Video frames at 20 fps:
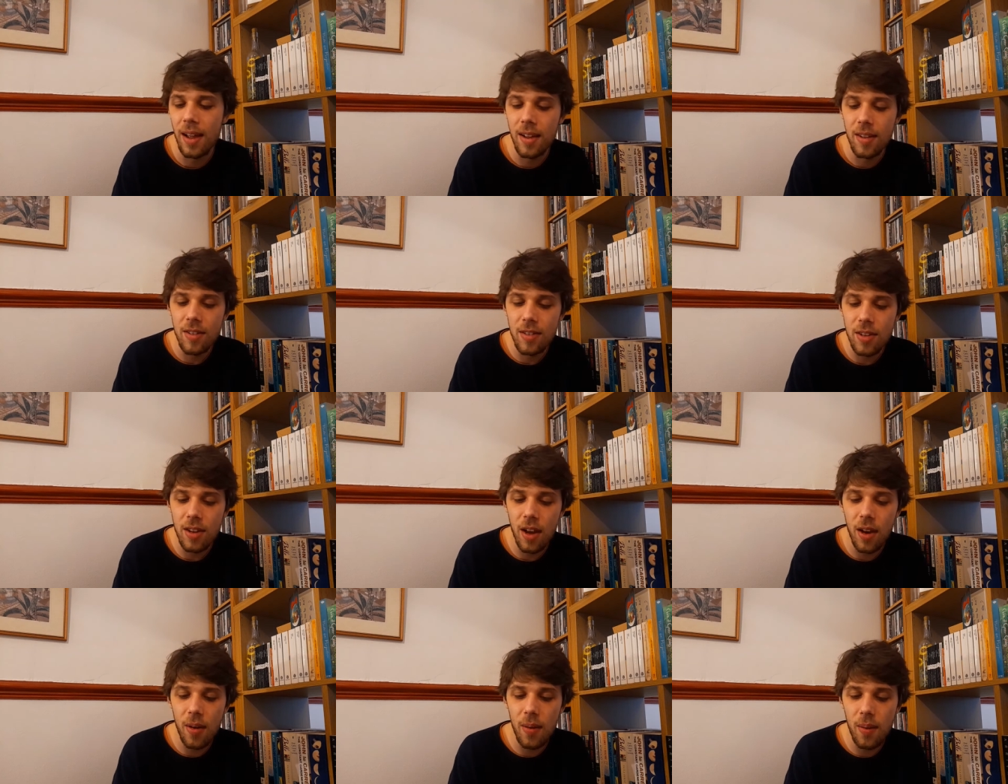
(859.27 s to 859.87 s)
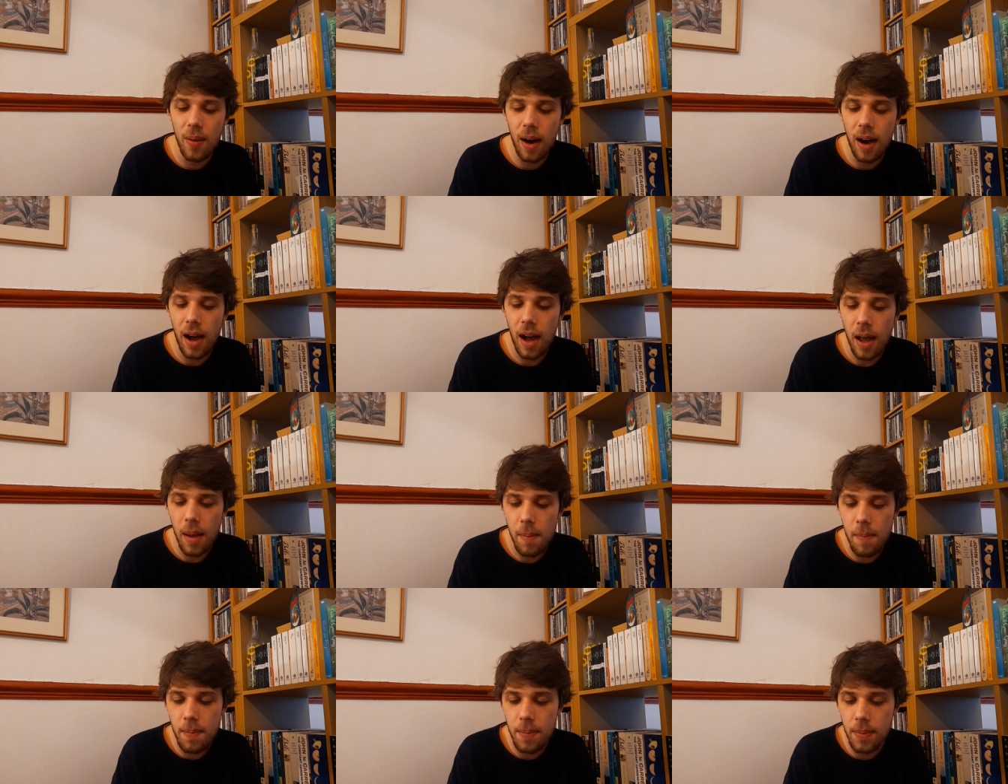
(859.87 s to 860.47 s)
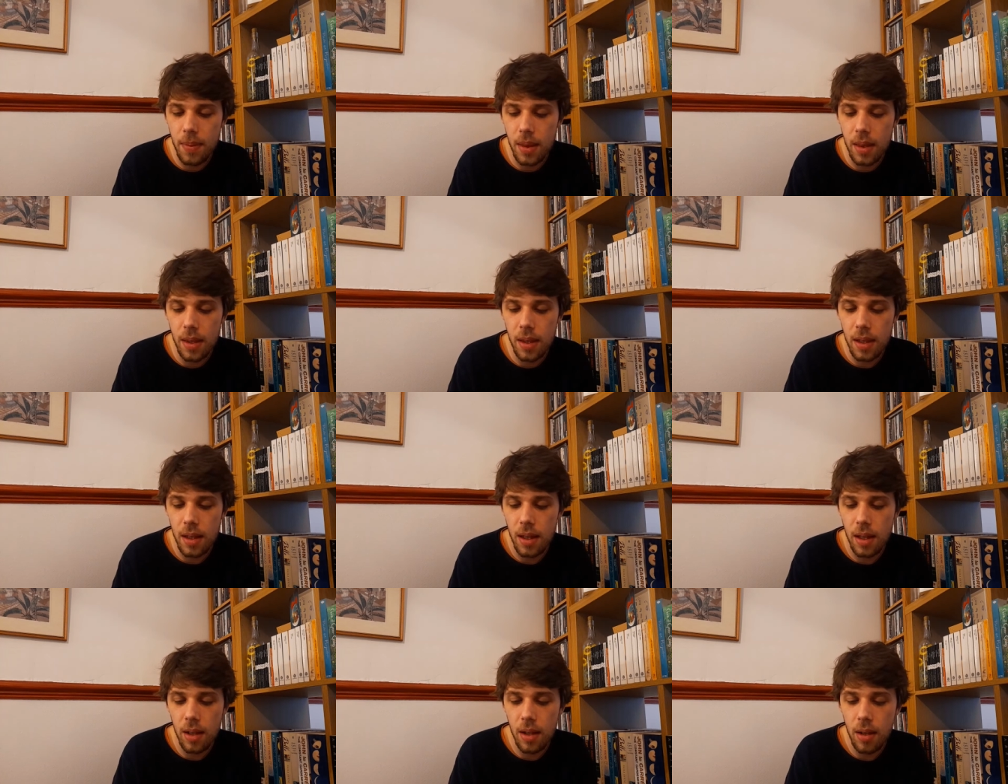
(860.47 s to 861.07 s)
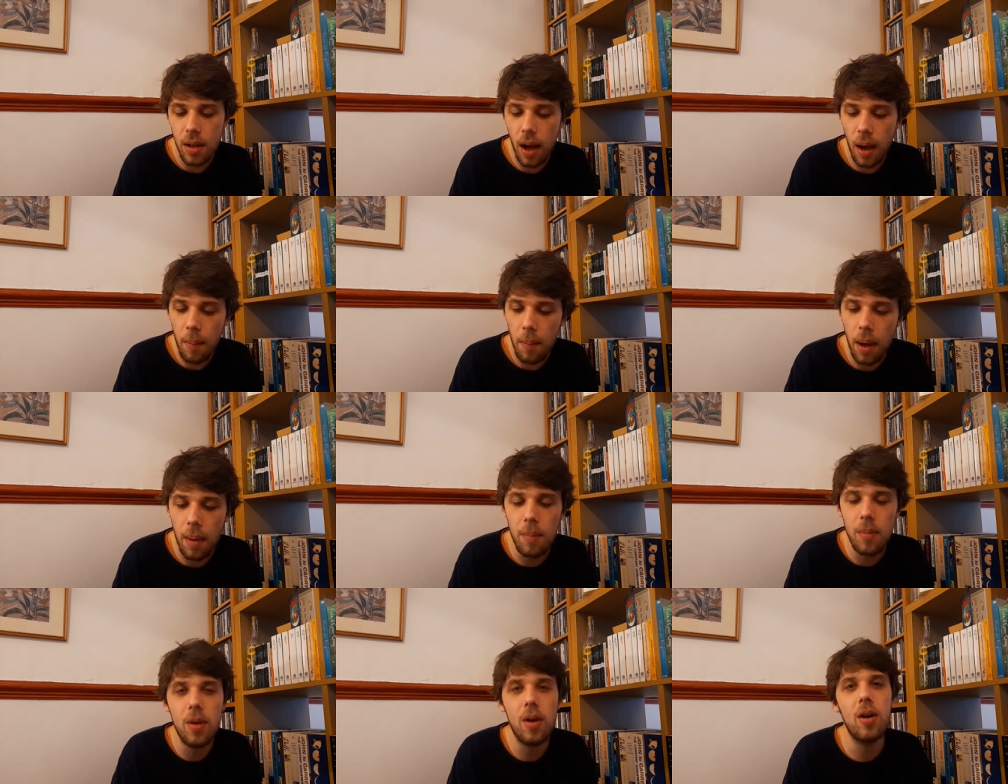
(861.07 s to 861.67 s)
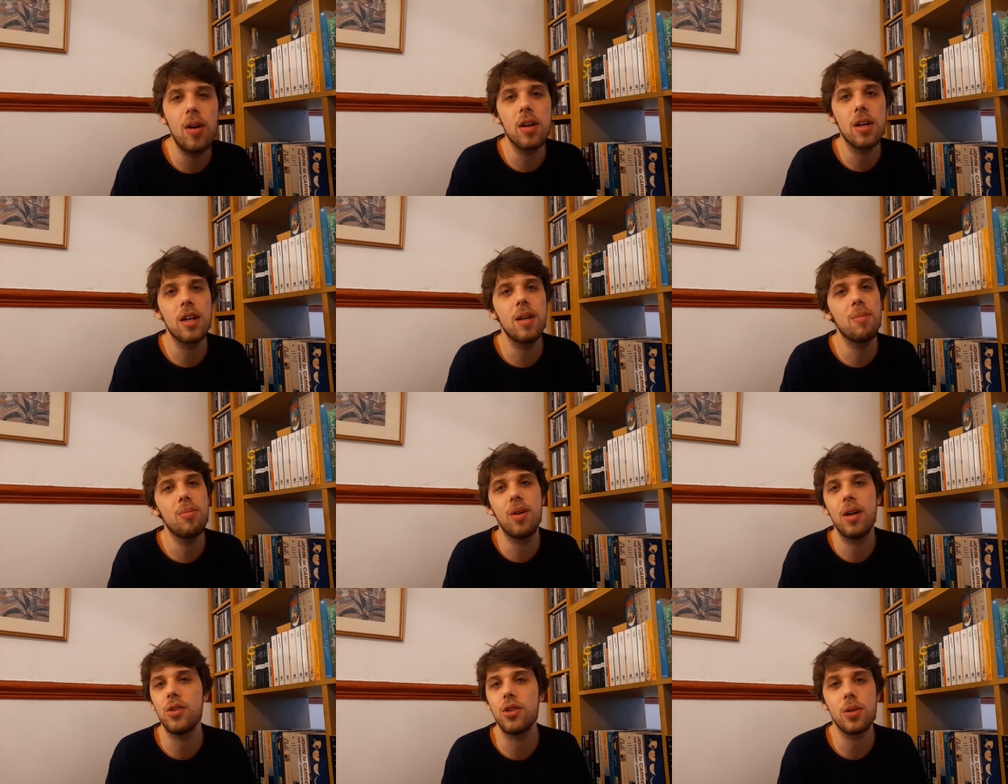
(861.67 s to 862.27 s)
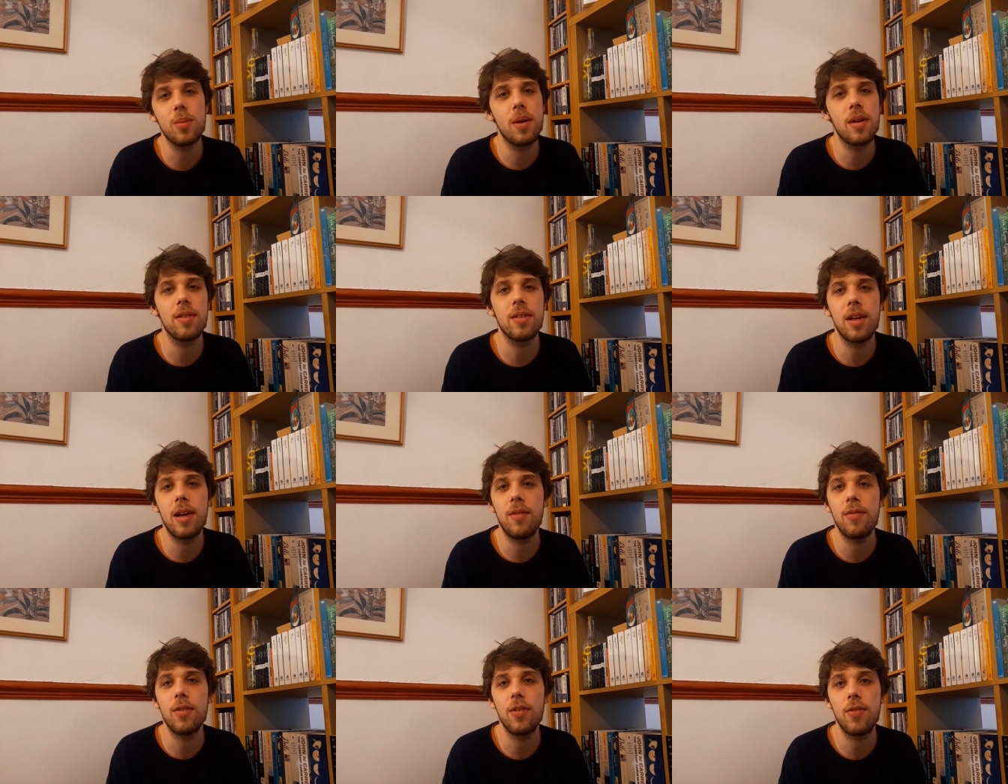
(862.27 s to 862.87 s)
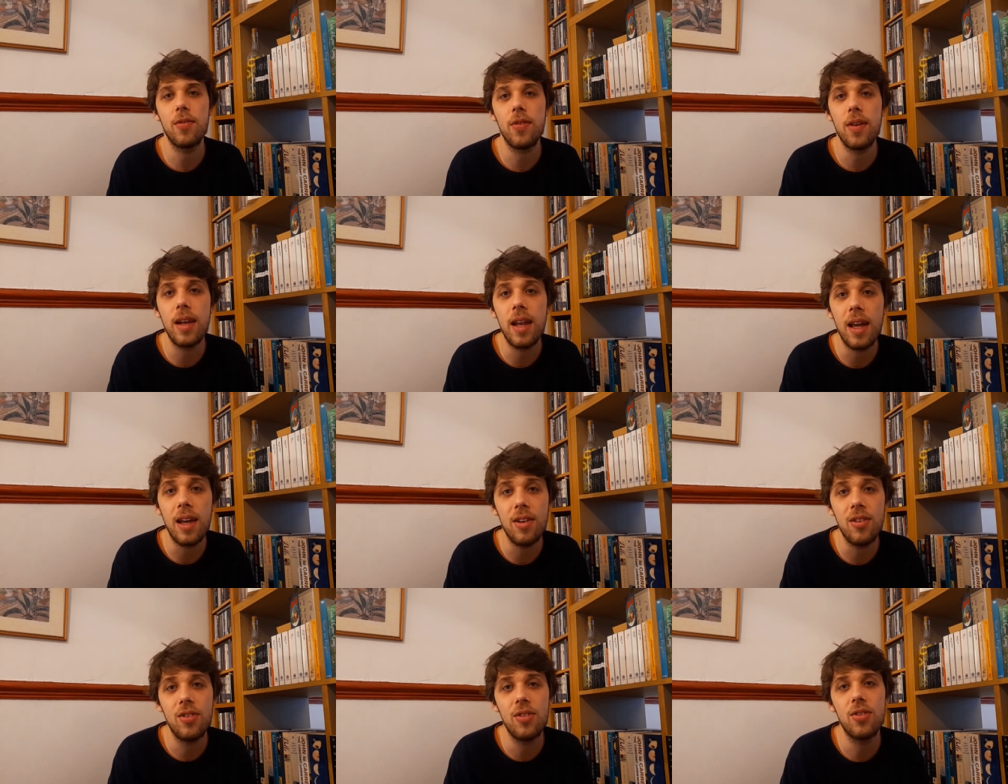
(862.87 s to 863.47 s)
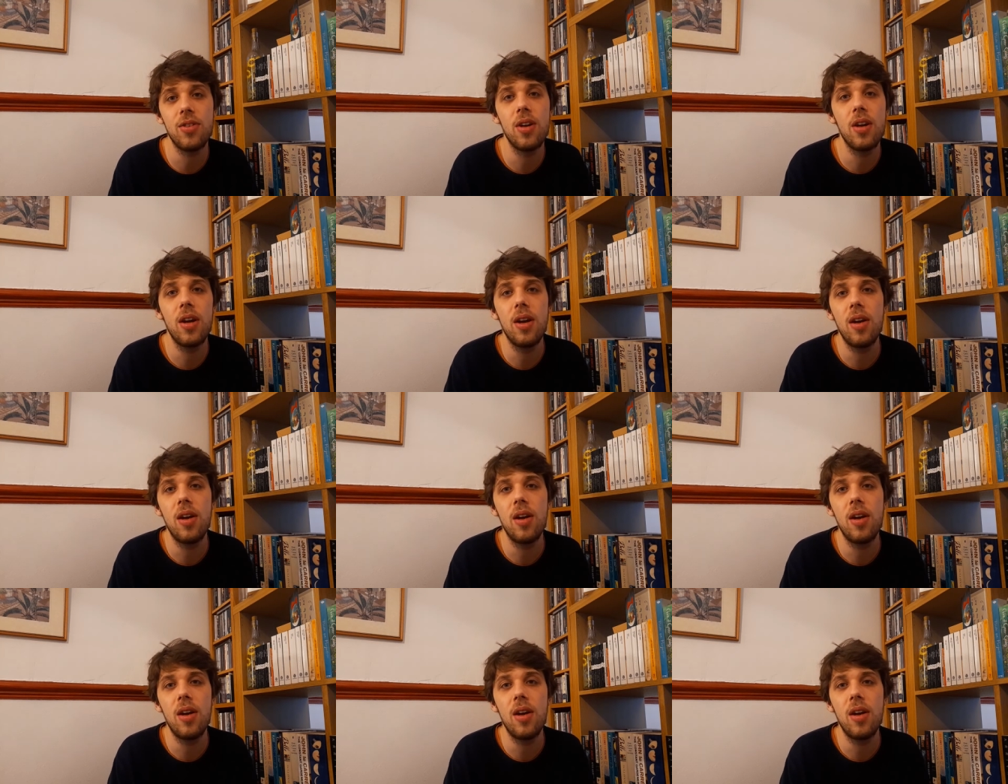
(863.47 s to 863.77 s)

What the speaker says: so I'm not going to pressure myself to finish